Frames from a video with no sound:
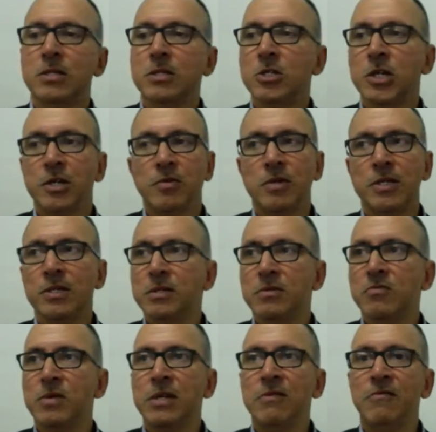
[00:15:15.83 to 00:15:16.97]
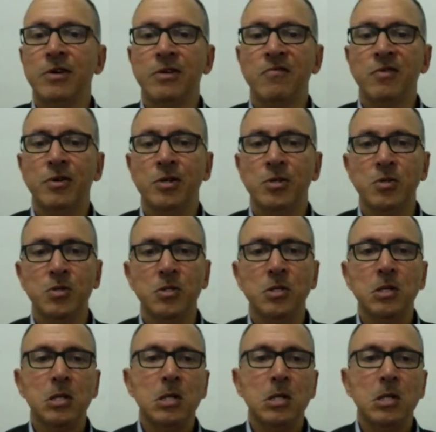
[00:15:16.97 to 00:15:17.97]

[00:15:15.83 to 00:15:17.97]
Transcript: The general list is really very, very good.